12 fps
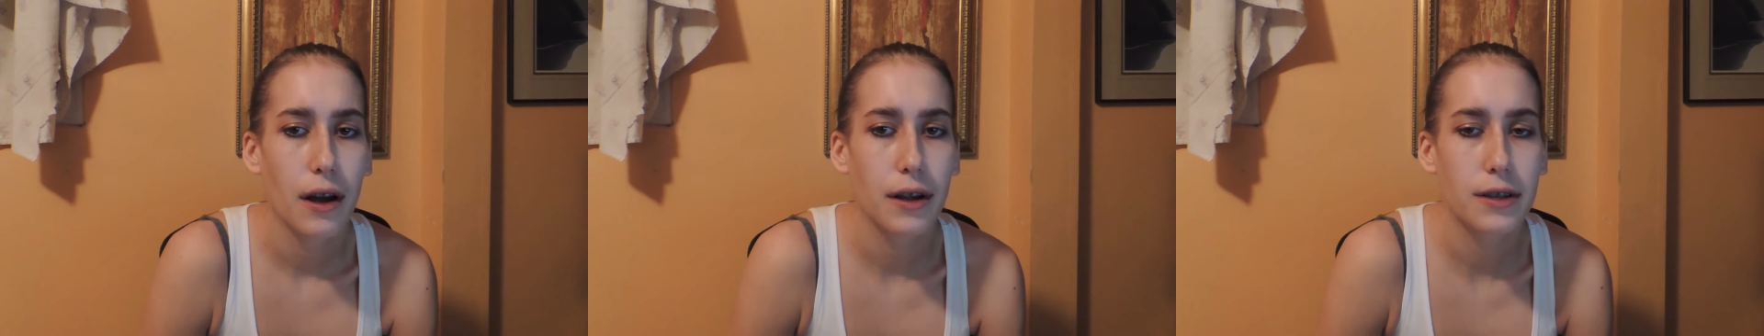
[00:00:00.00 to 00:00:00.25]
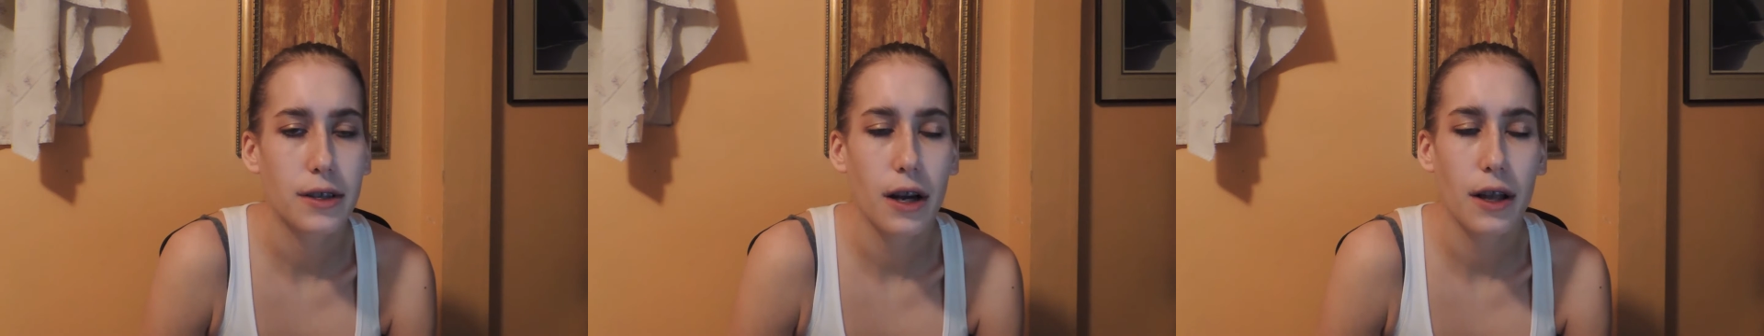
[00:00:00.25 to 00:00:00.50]

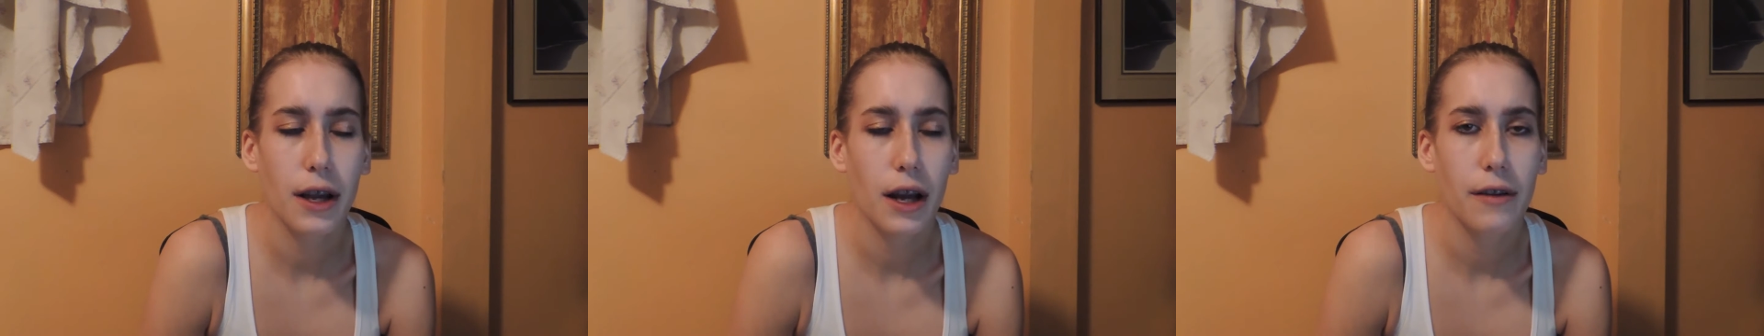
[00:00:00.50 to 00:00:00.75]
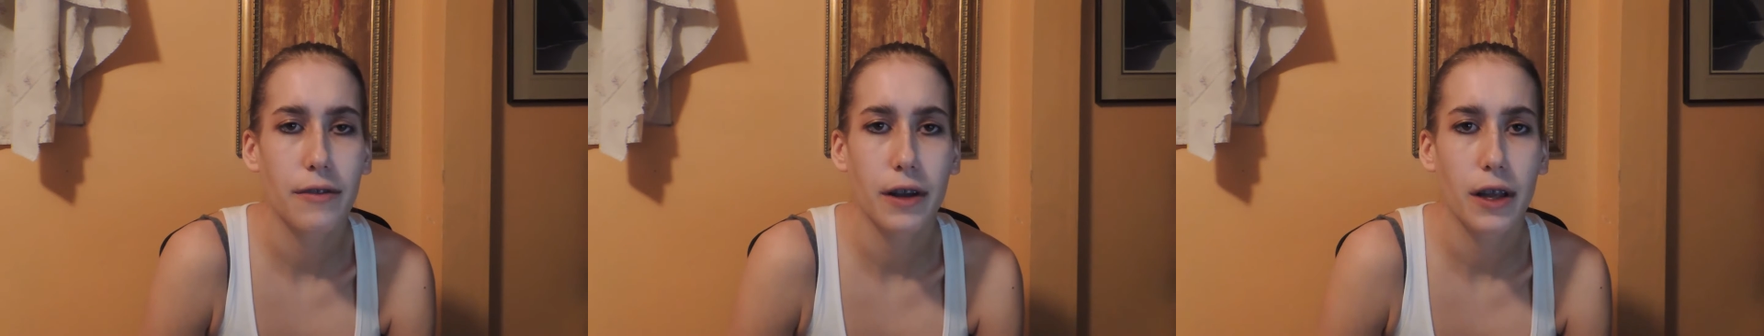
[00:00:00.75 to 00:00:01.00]
it's not like
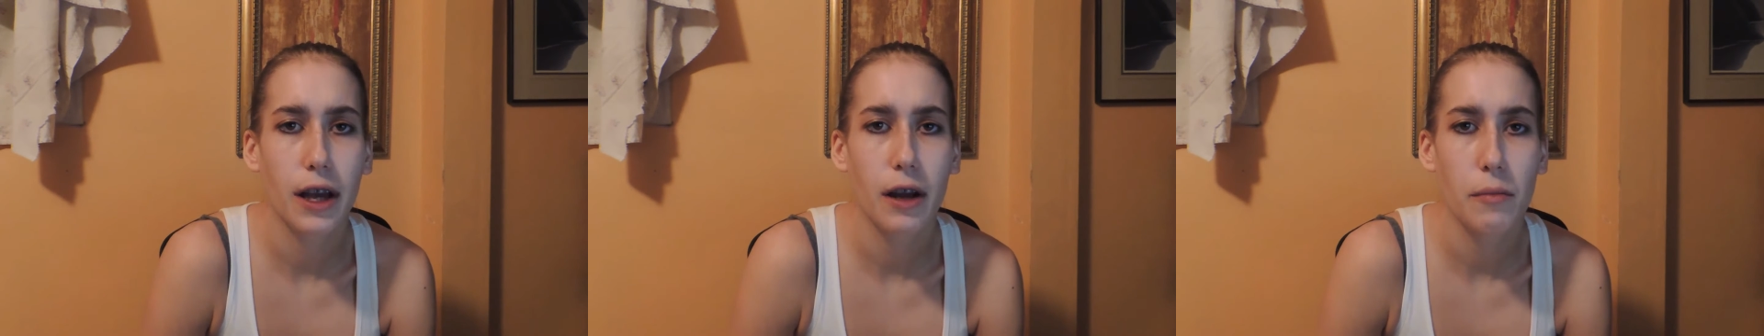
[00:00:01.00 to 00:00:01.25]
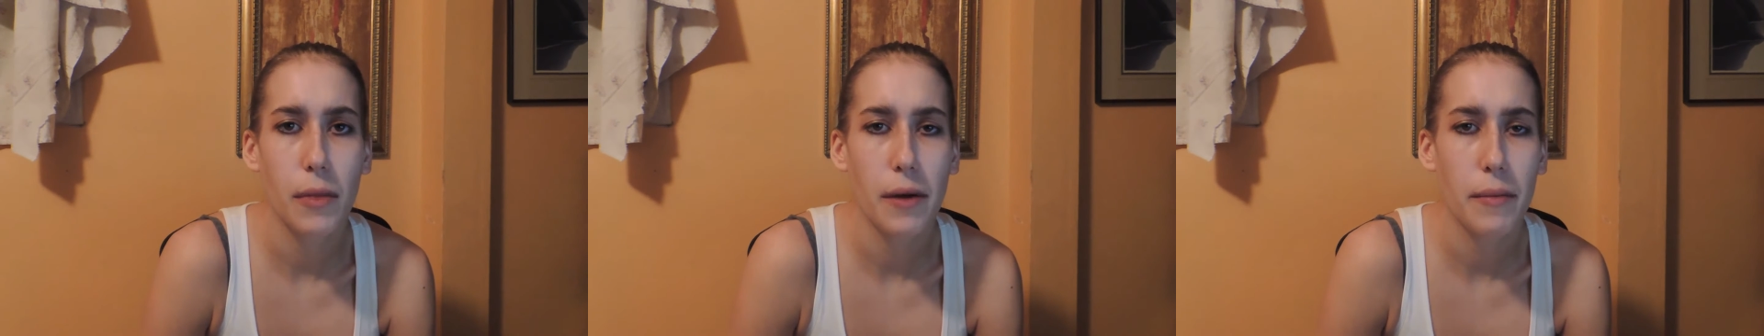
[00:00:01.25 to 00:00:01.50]
I feel
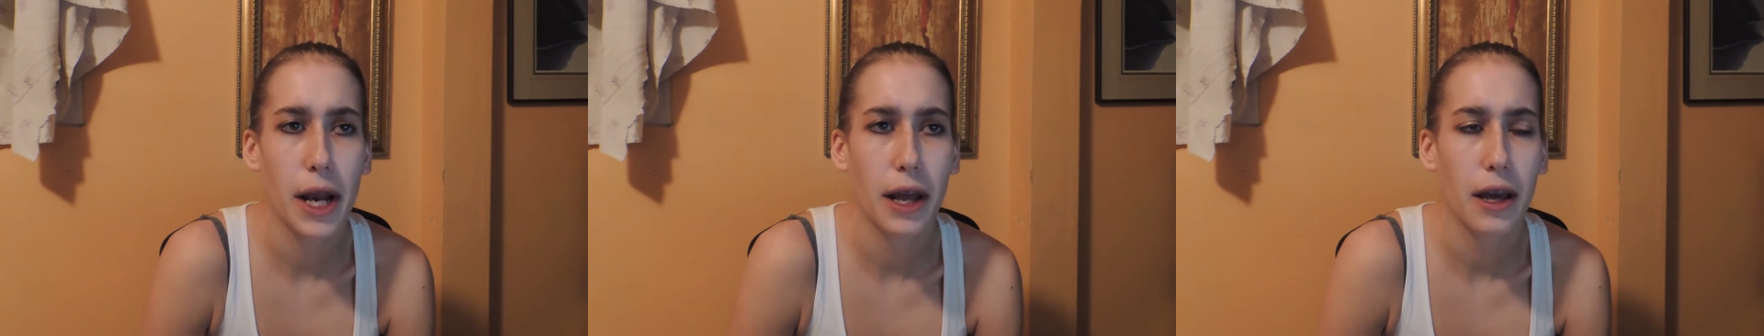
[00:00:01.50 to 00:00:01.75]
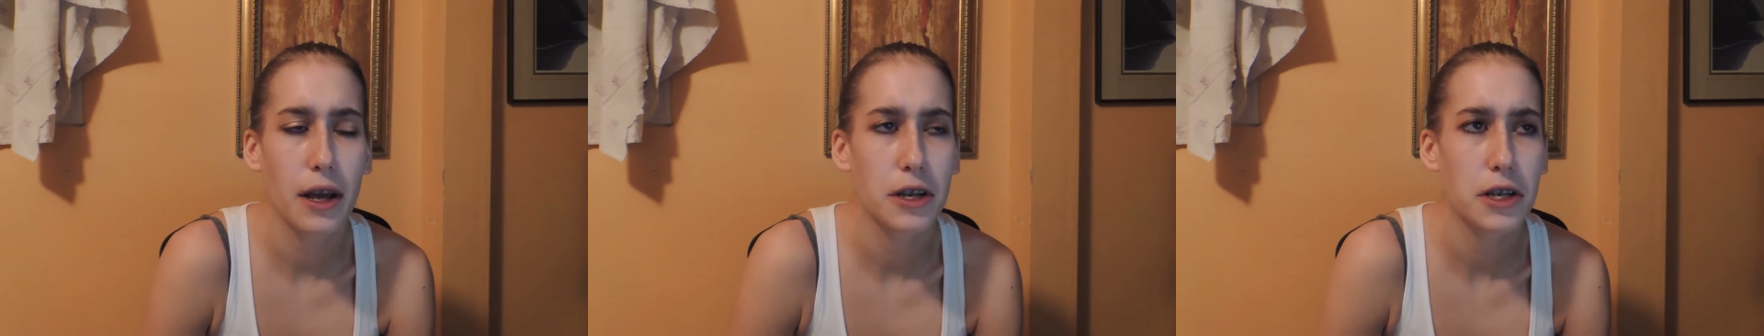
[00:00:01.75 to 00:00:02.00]
like my
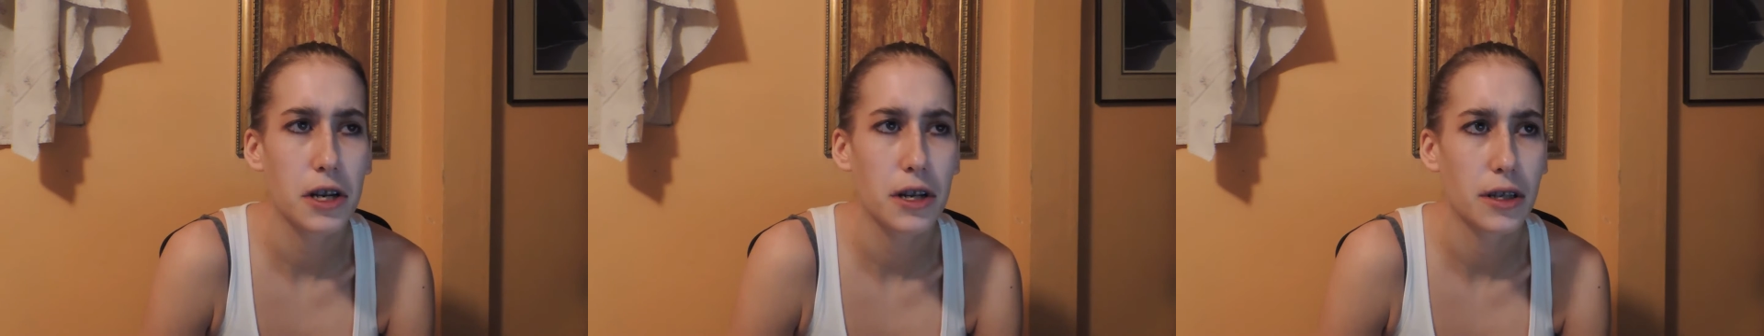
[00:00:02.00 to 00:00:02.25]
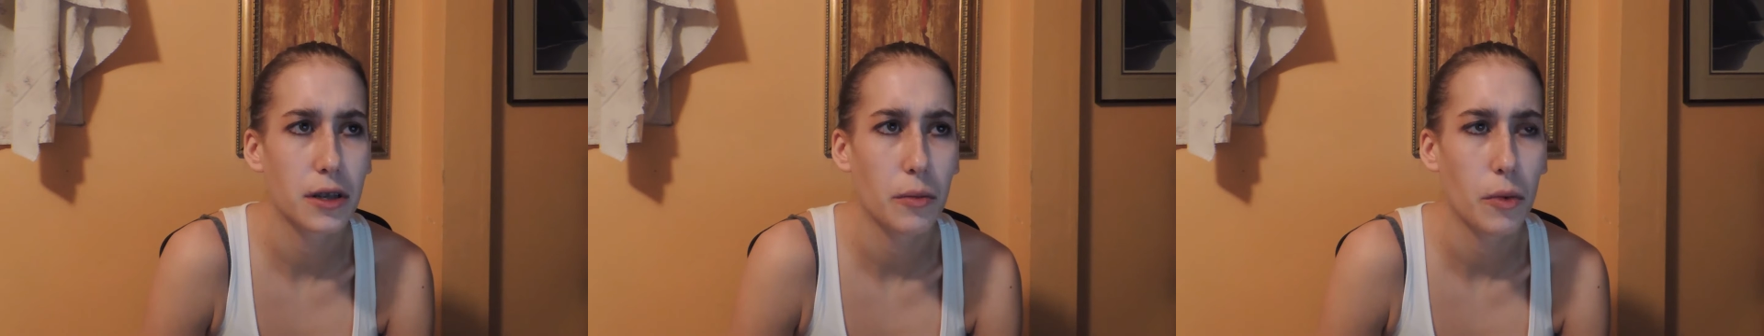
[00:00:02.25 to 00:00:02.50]
medication
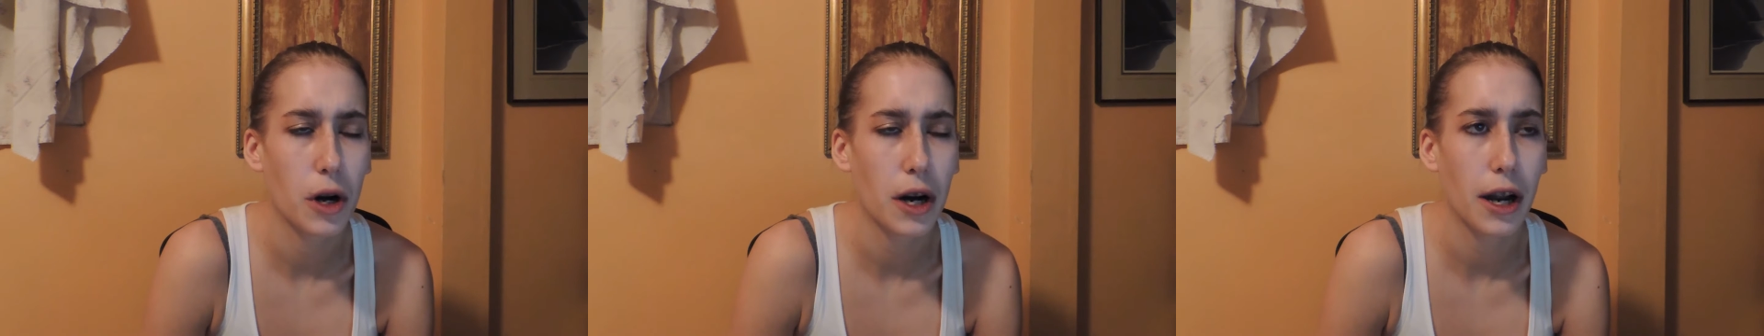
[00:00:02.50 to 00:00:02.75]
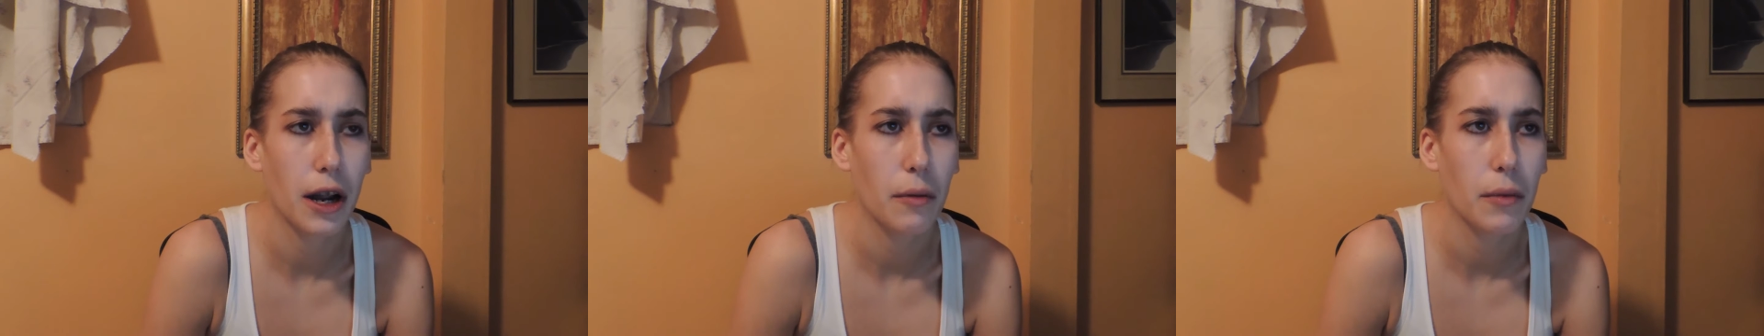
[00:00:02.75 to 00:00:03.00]
isn't
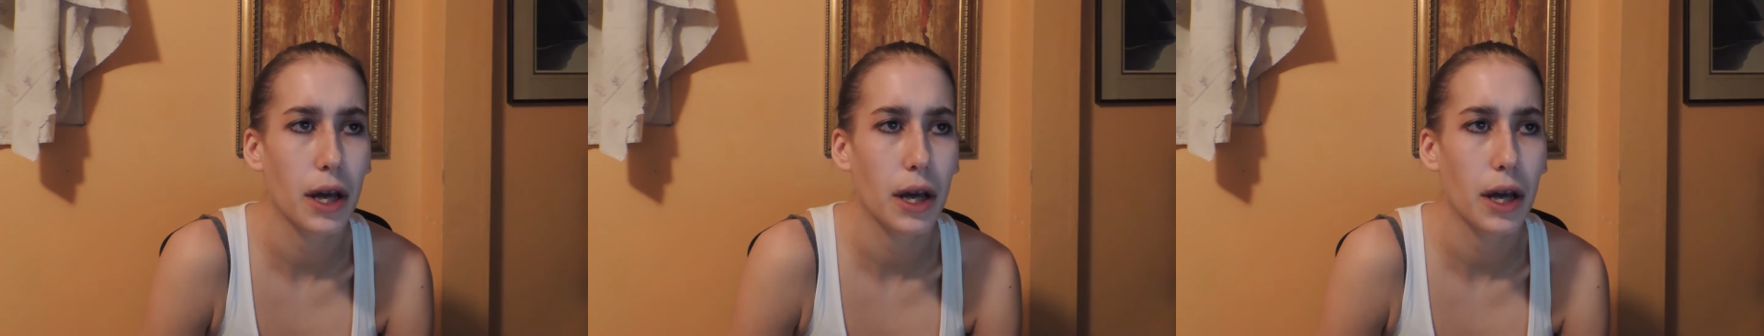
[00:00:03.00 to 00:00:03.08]
working,